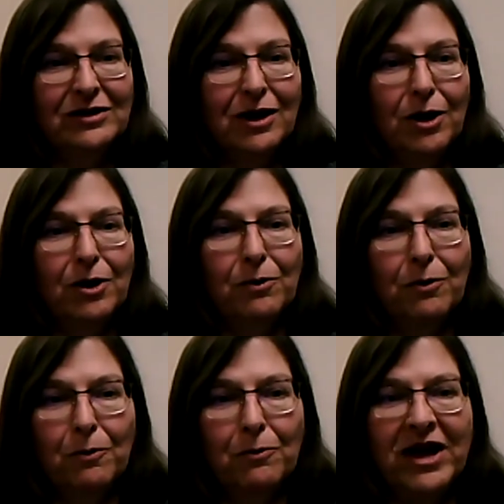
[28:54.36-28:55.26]
So
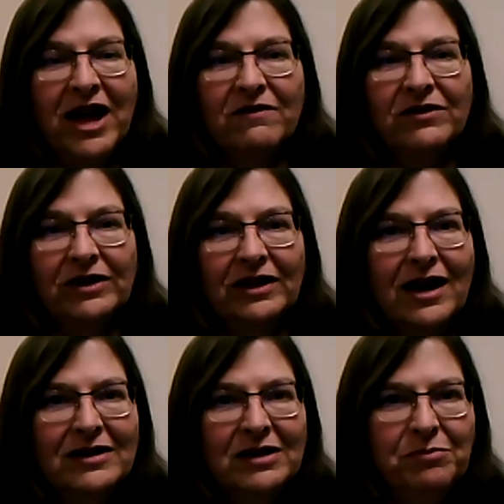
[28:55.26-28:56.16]
we have
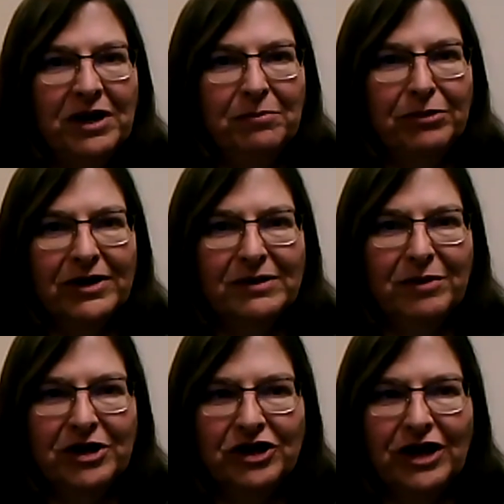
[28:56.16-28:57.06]
lots of people,
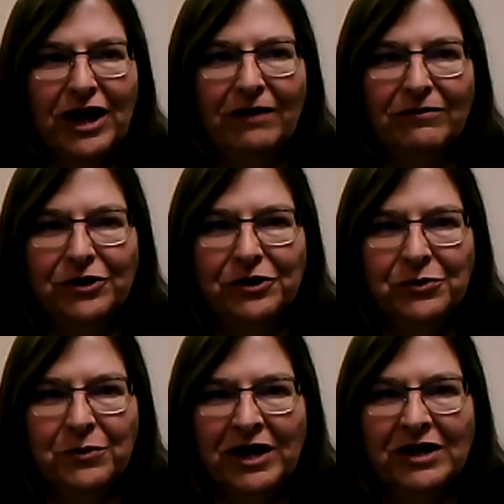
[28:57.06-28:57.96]
especially after the
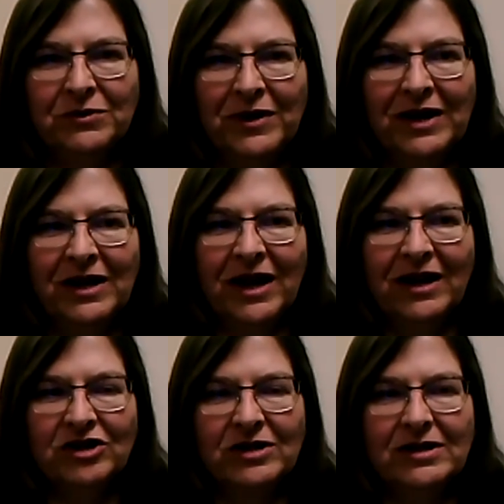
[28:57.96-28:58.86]
2020
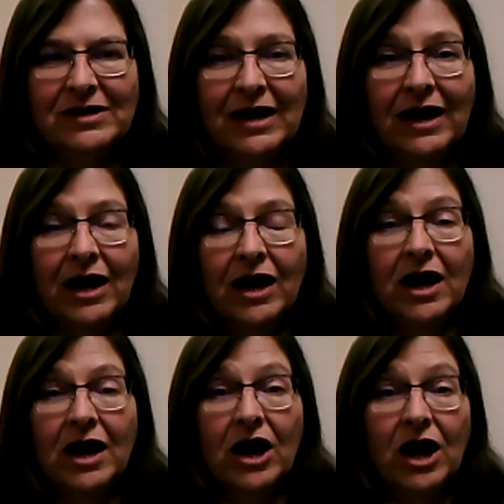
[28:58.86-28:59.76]
election, saying,
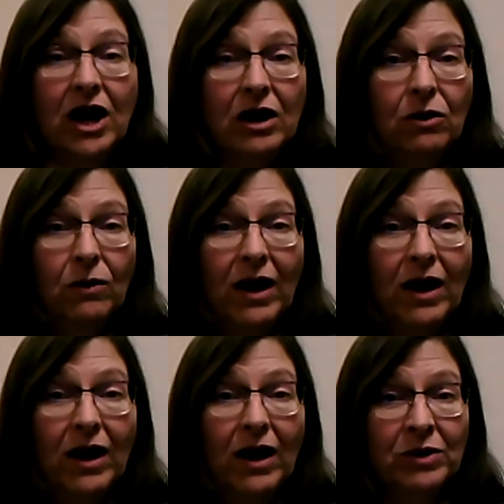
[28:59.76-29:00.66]
oh,
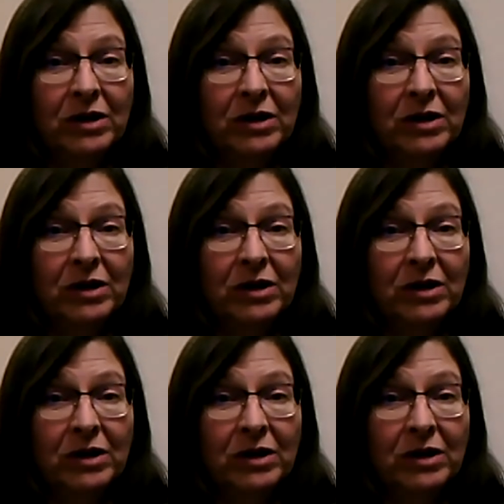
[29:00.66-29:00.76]
I